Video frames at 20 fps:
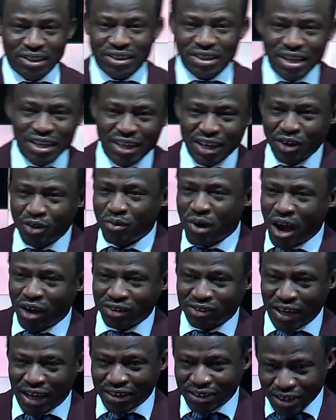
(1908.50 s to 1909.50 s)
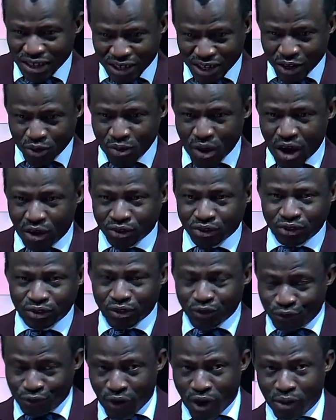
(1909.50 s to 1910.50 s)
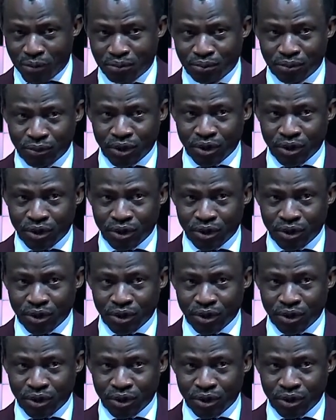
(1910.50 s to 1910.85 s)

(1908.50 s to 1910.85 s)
digging wells and digging wells from